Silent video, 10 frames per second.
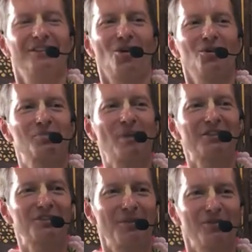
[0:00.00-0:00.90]
the whole
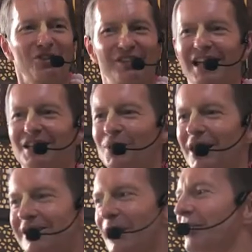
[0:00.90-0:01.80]
spectrum of society will
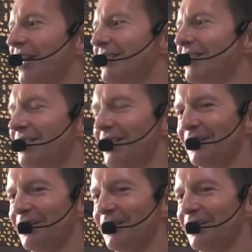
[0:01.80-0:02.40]
accept their teaching.